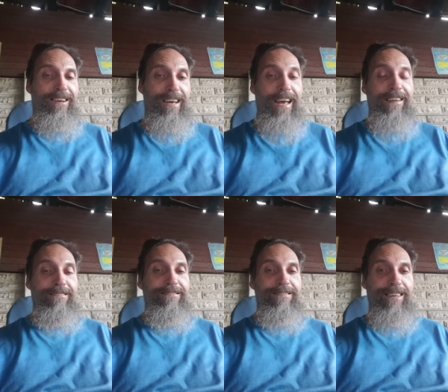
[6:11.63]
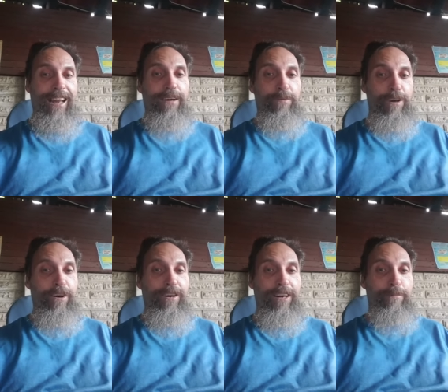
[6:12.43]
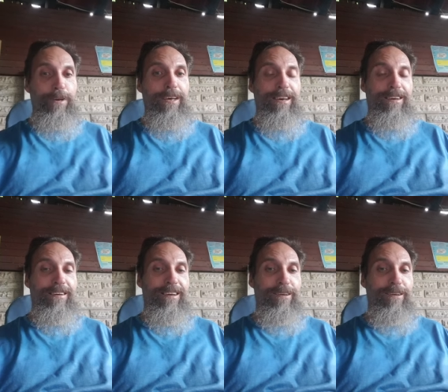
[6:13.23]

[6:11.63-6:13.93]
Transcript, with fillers: Again, glad we're not going to be here,